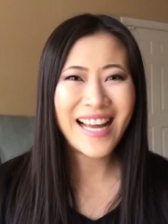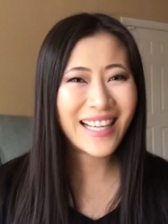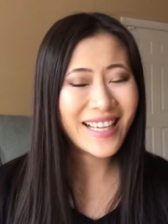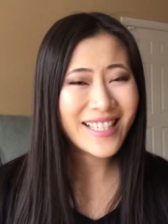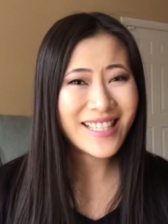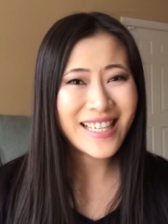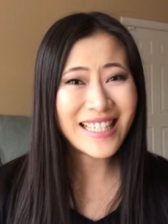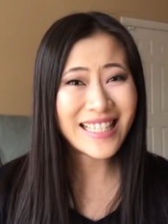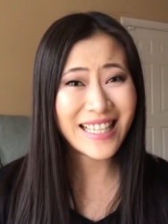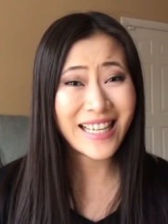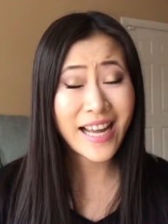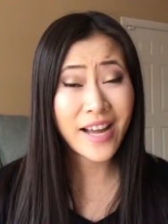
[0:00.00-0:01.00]
Hi guys,
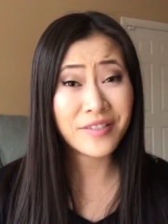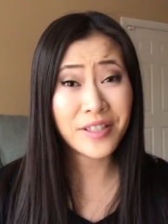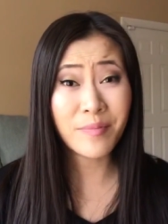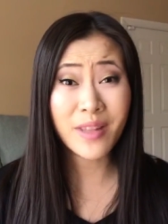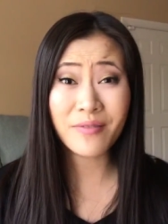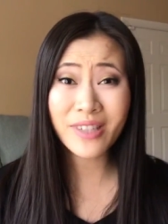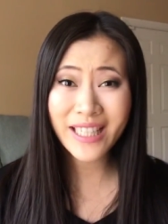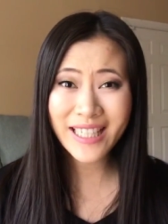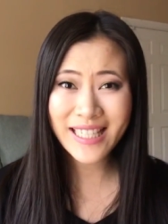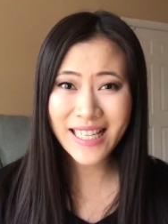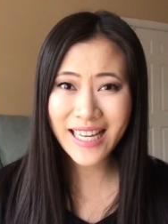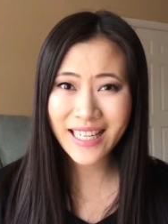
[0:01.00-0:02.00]
today I have something really
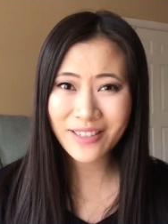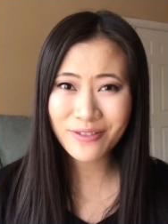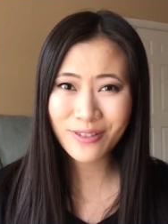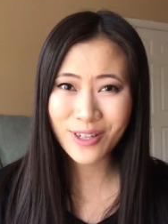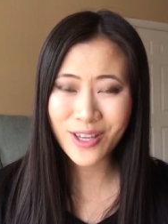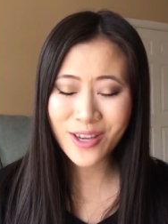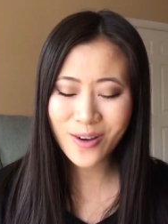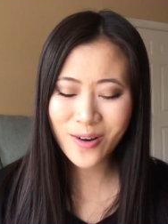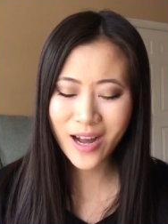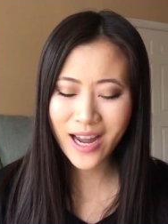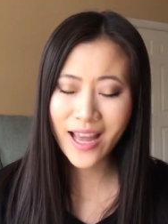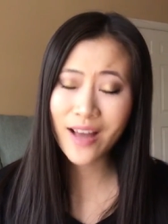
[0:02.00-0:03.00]
exciting for you.
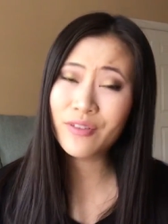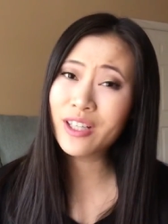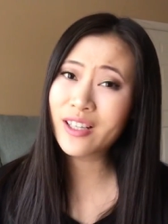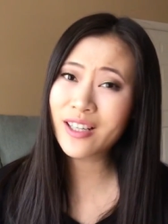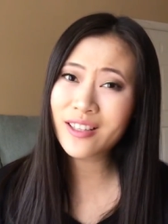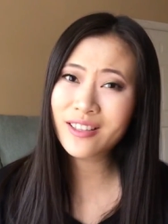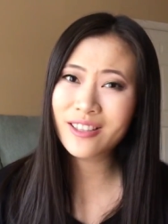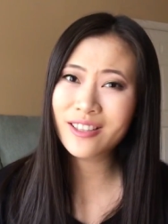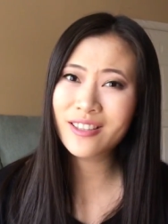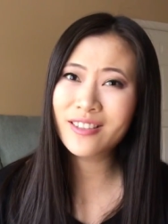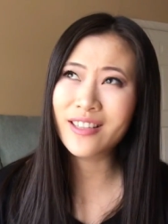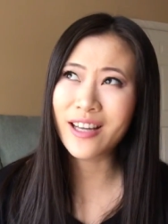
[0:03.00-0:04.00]
I have
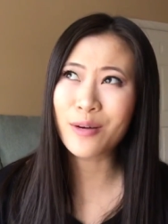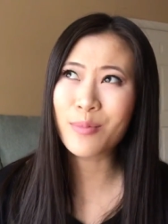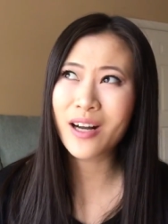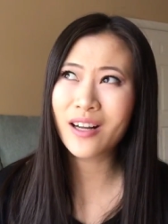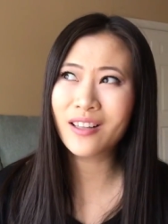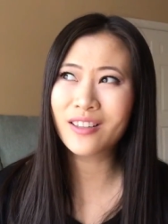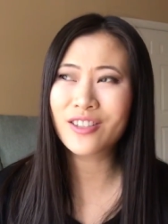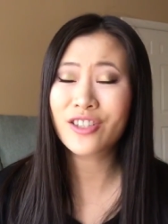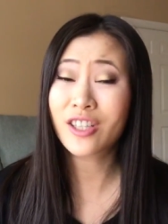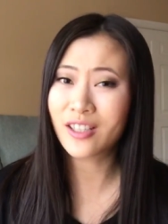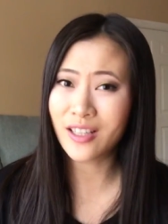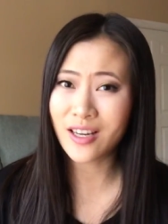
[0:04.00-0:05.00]
another nail
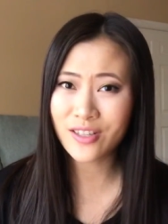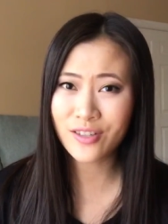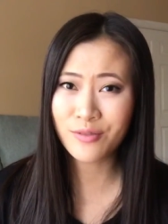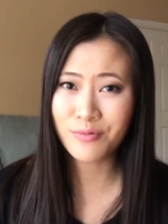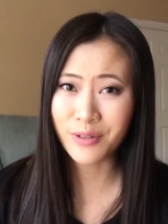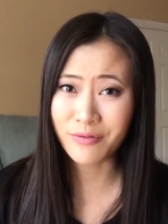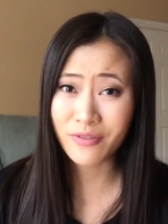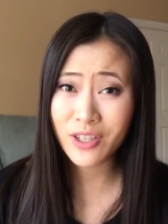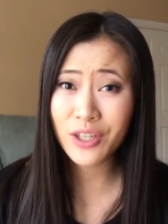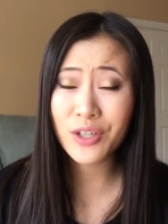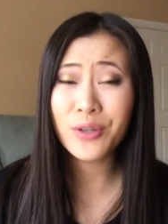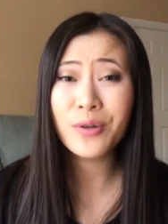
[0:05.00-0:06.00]
polish collection
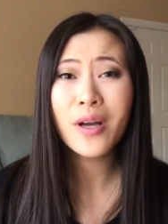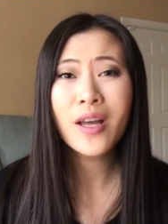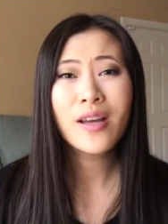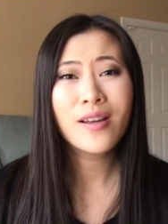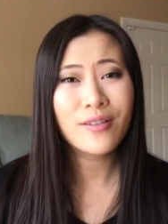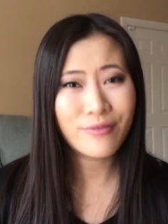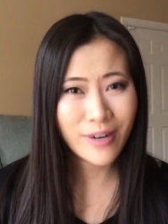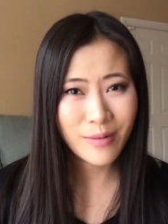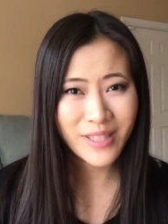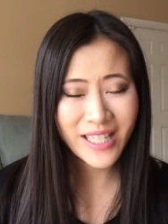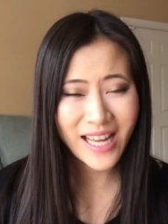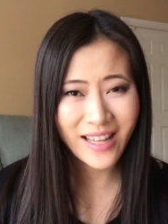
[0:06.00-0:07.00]
review
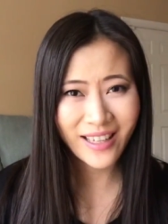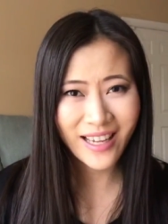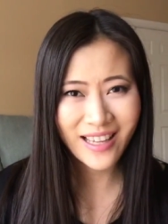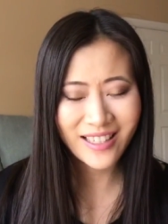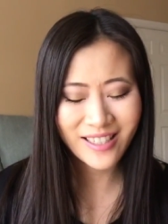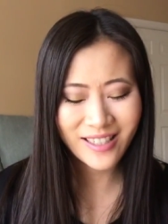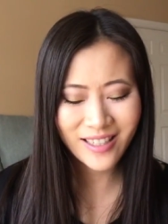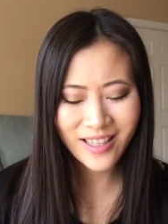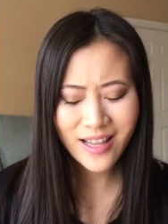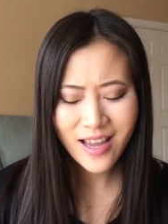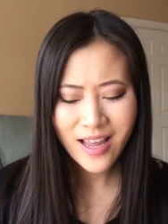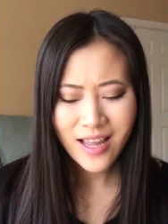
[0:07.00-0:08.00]
from Sally
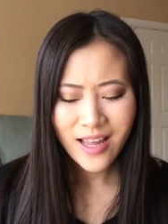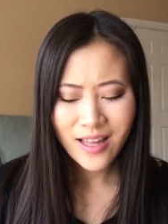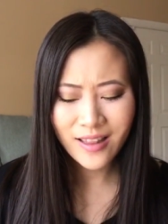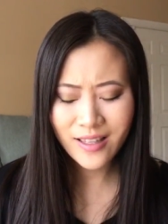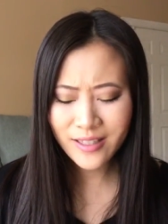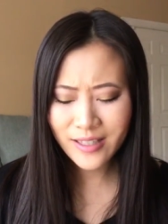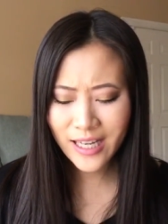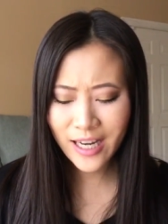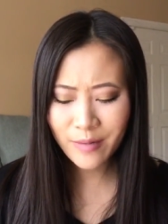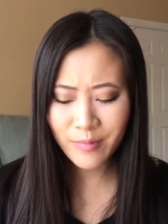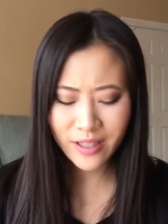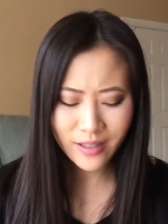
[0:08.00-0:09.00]
Hansen. This
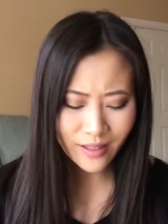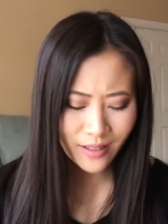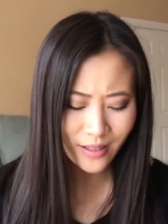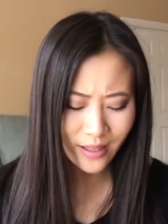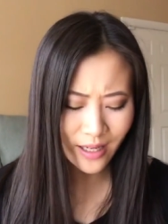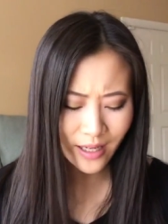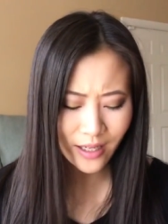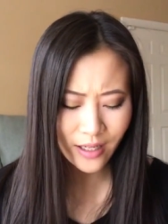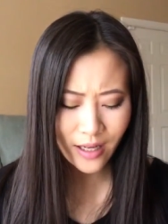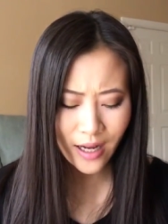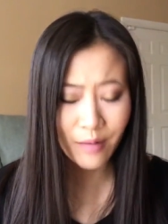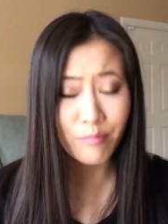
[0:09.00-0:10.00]
time this is
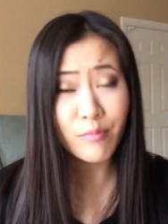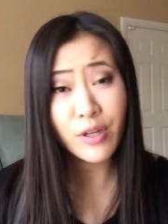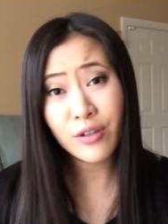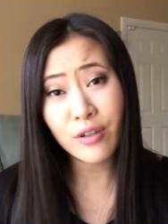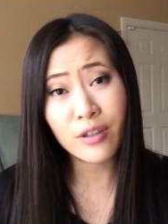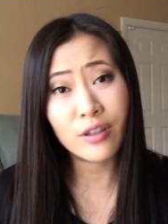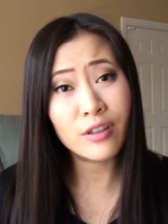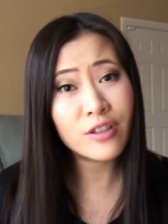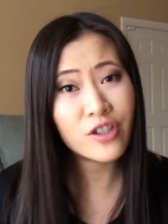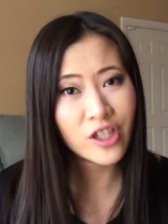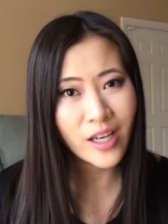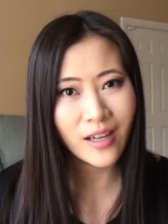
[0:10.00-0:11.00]
the uh, Miracle
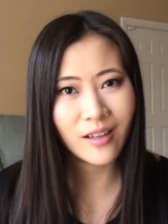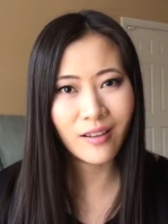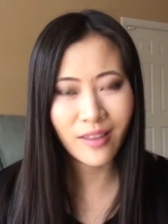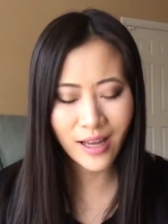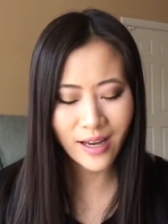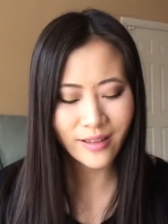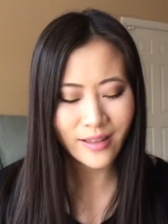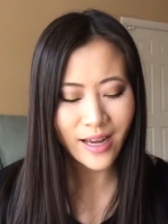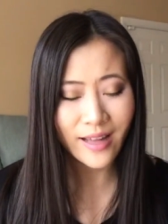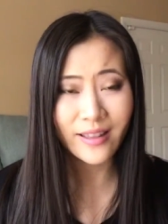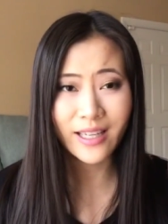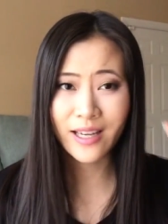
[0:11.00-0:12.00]
Gel line
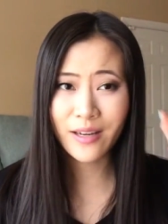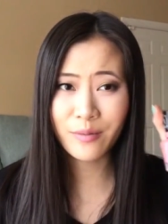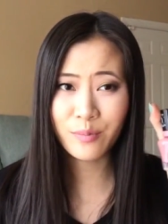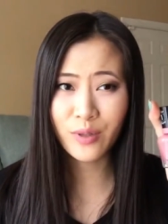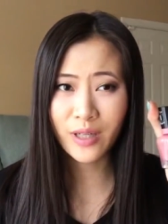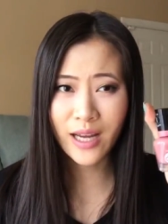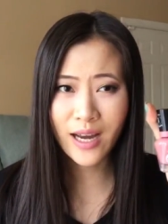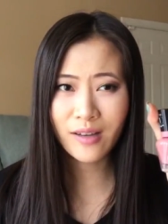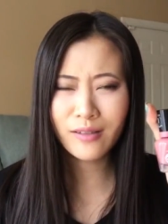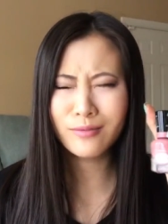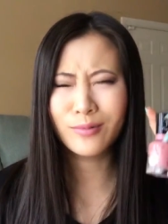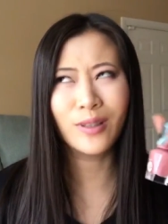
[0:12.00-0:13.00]
that they put
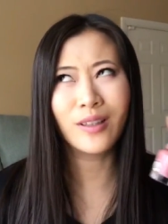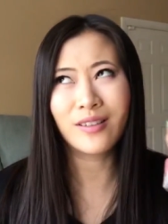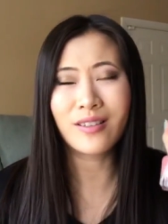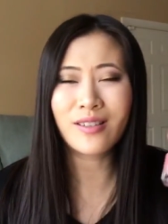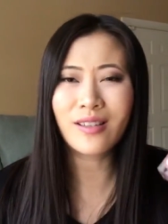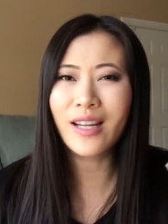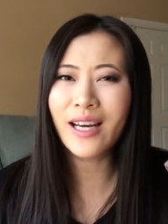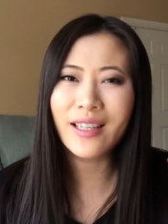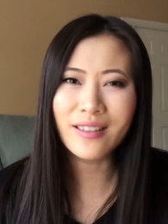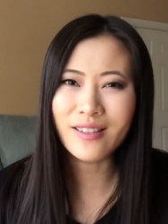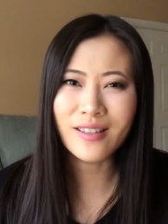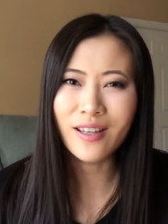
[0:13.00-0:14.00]
out. Well, this line
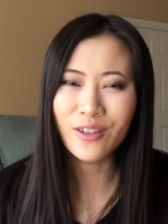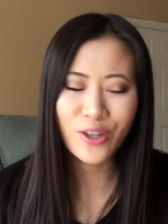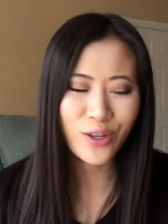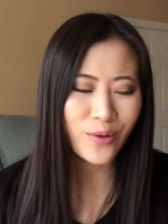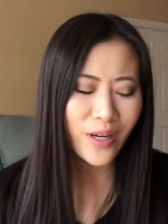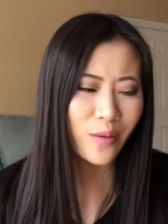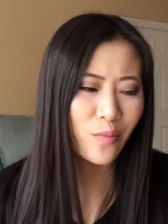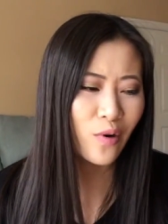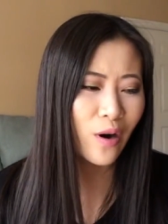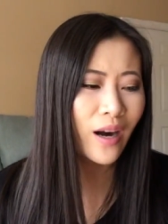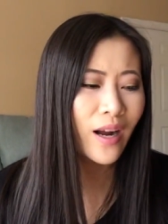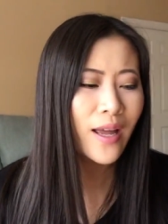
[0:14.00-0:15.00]
is not new
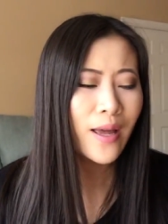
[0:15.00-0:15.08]
anymore,